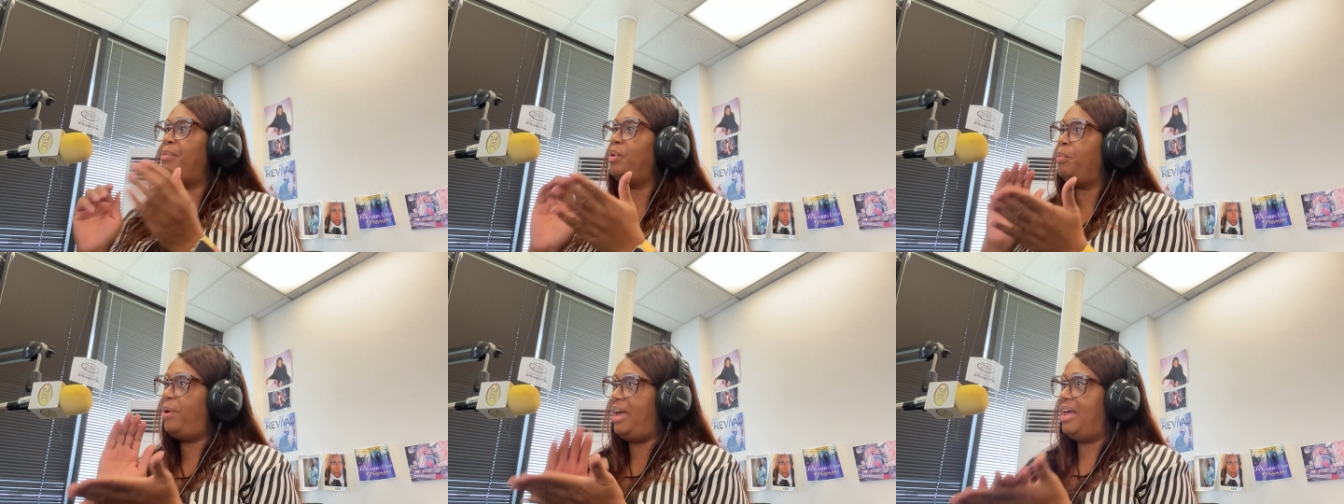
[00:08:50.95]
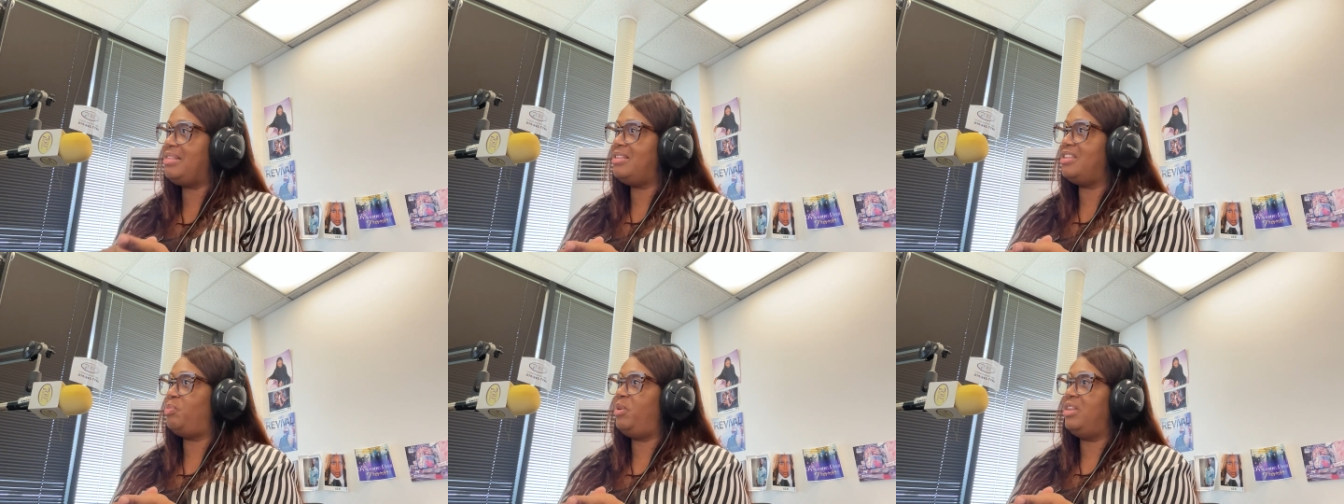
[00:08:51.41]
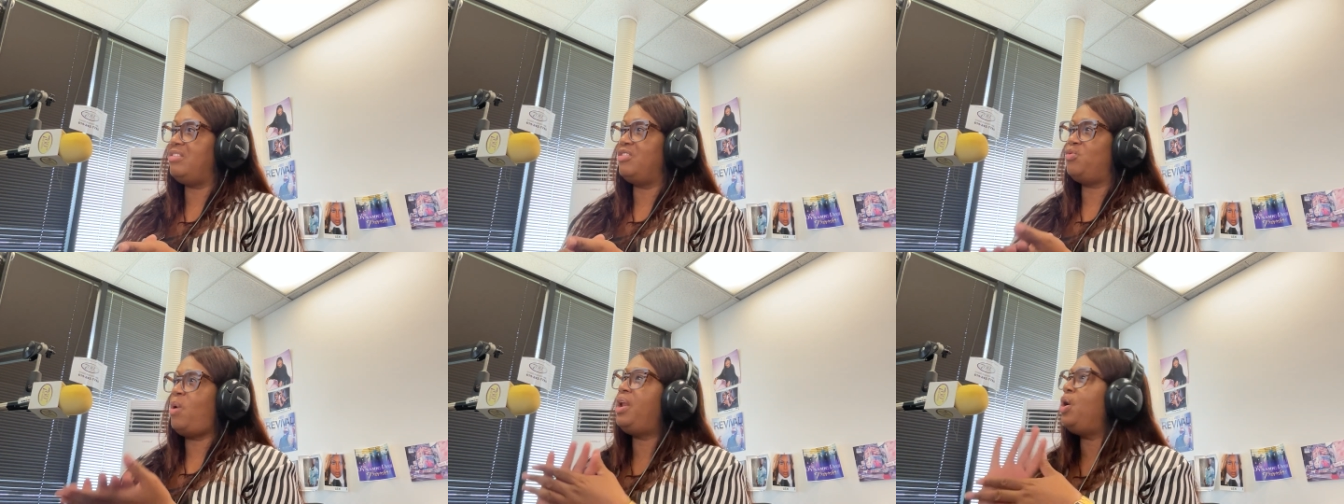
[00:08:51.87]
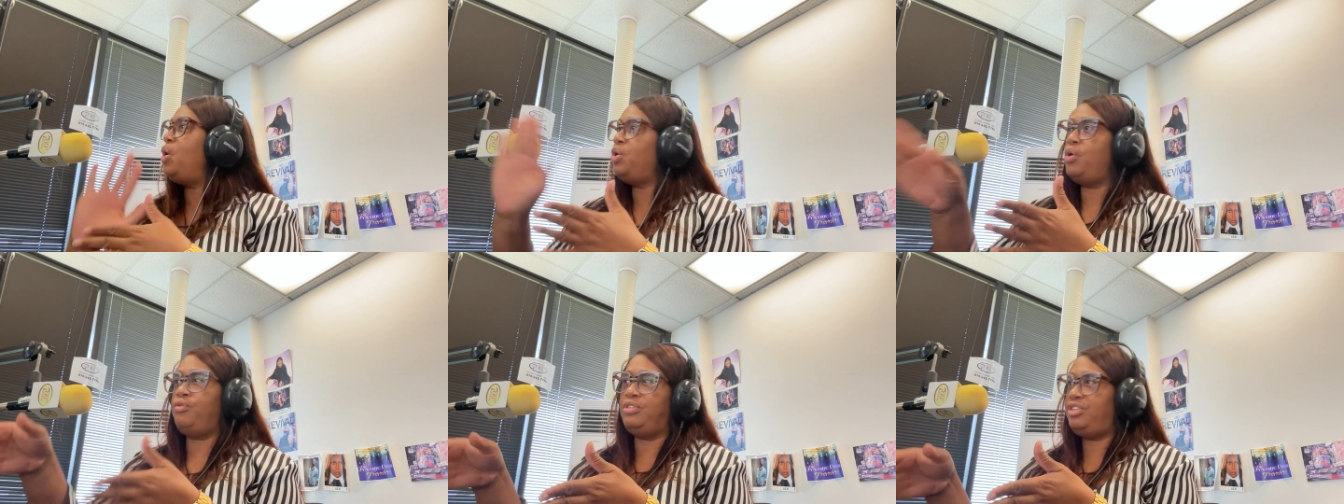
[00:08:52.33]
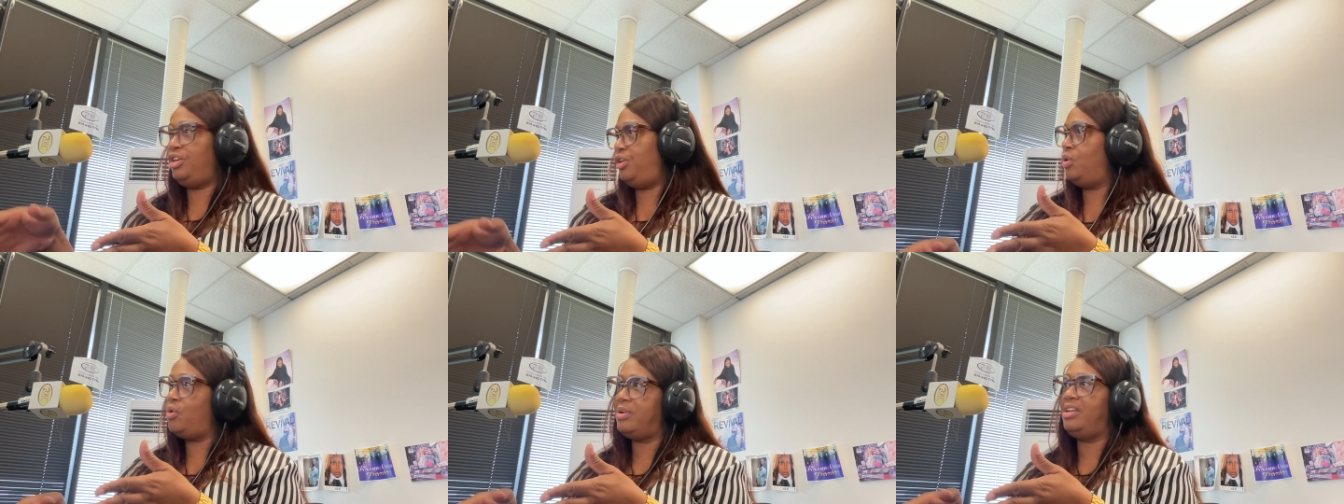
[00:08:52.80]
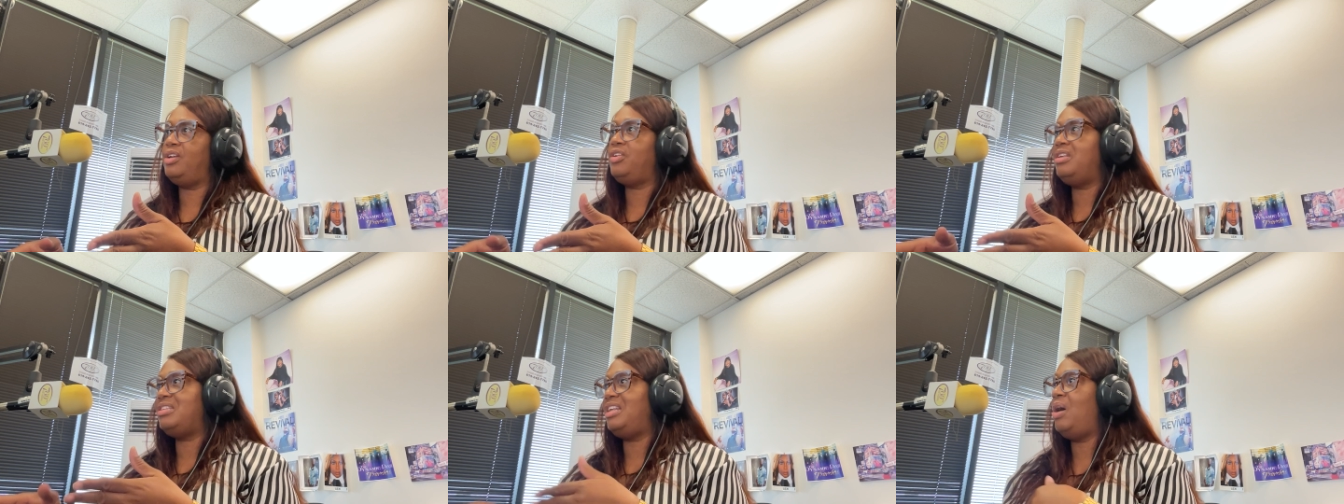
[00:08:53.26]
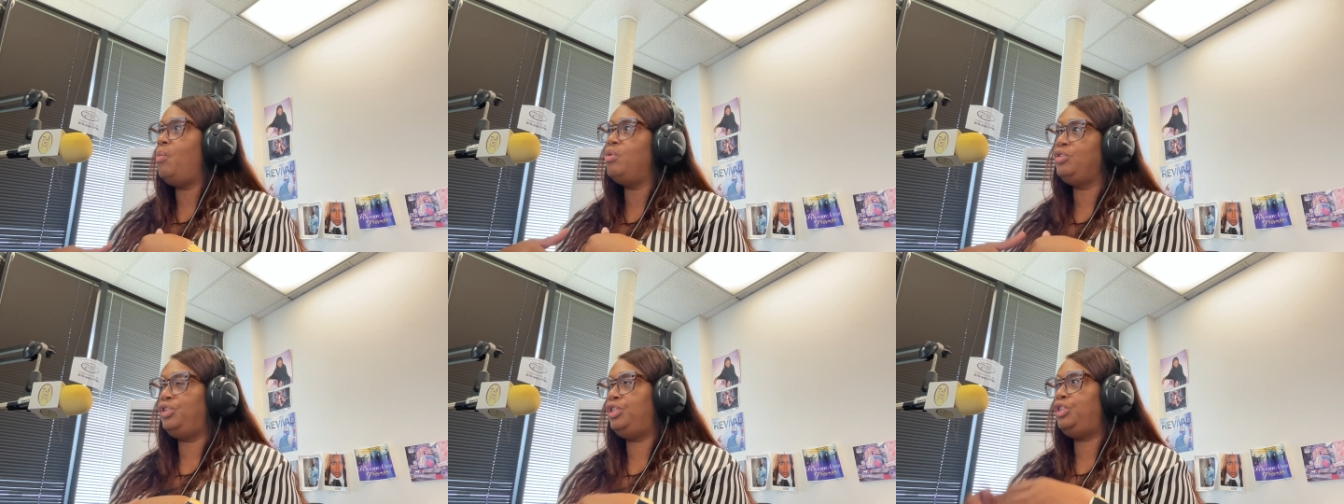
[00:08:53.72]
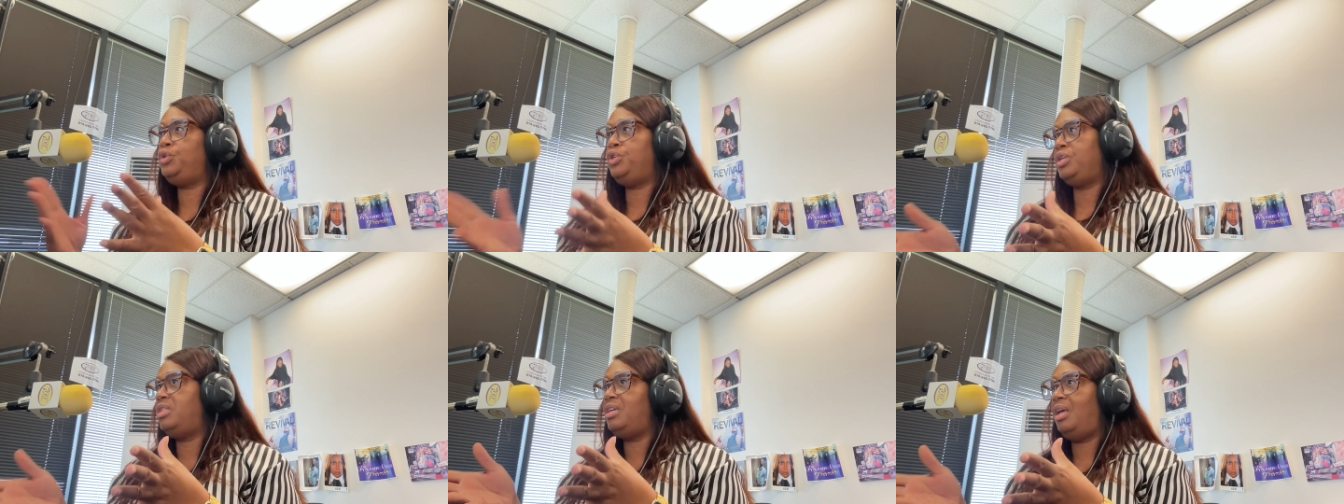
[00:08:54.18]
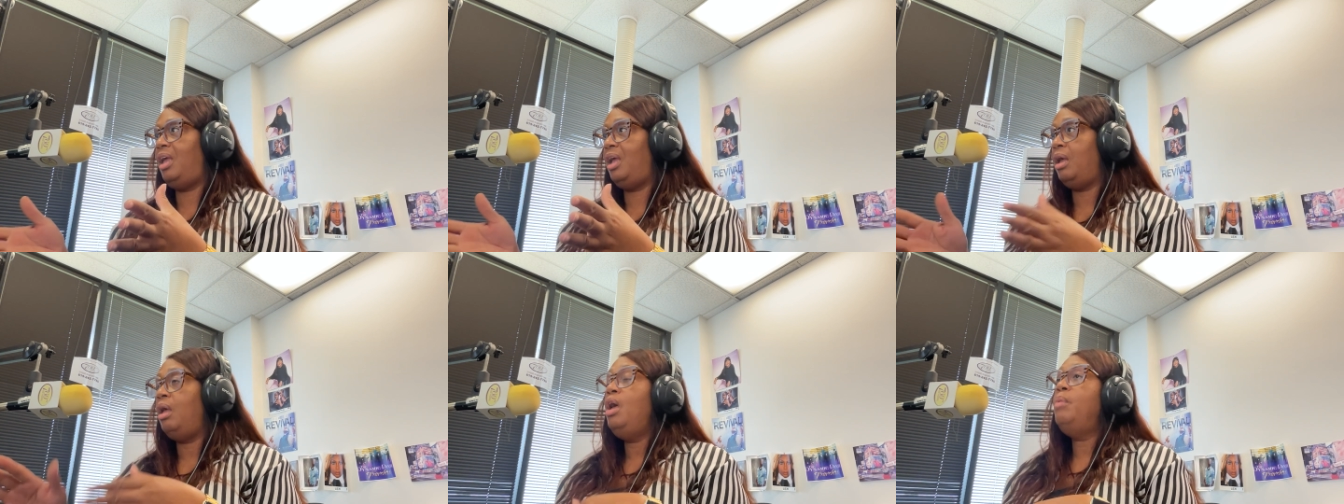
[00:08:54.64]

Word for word: I'm gonna pass this business right on over to you, Cornelius, and I want you to do your thing.